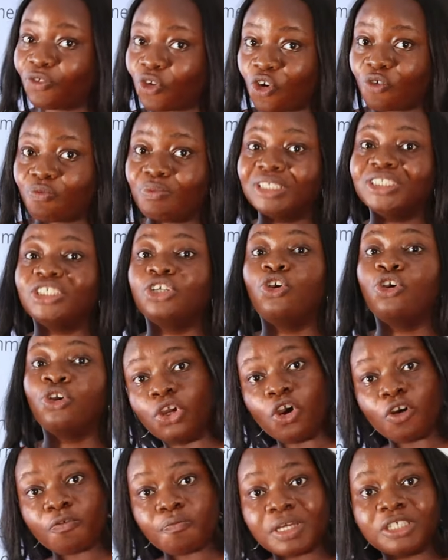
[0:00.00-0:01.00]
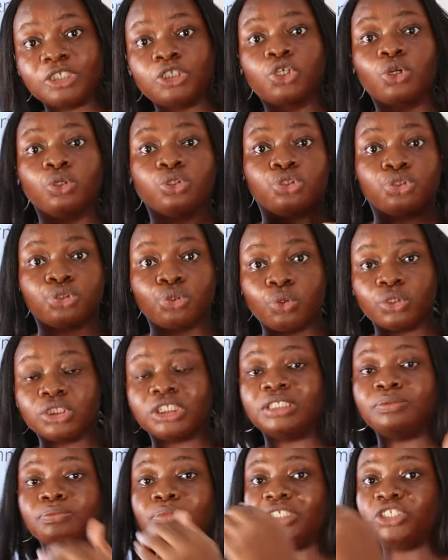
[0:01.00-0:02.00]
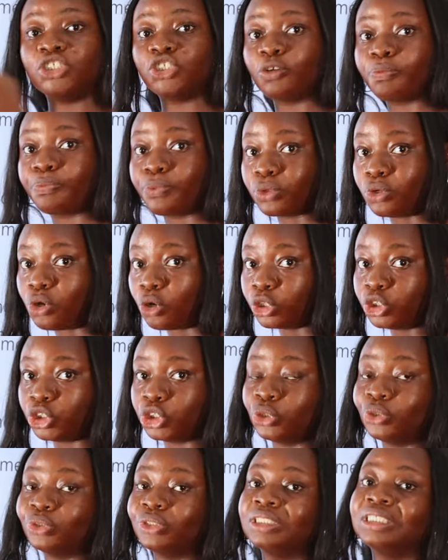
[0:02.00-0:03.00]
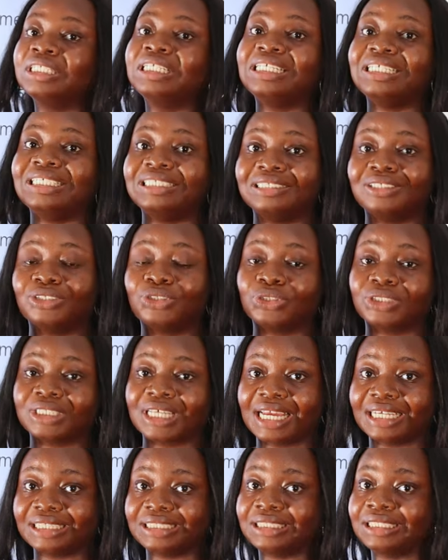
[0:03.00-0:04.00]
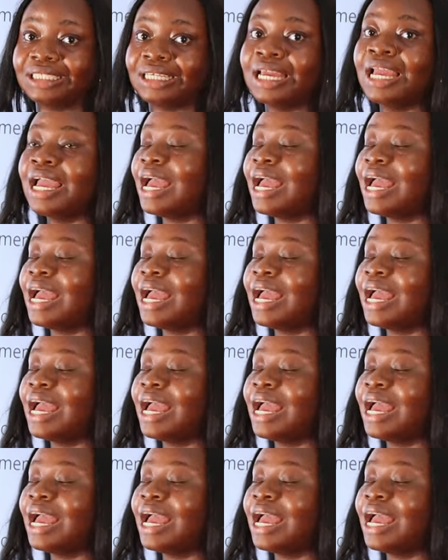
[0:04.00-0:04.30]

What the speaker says: of government, the government controls the means of production in the society,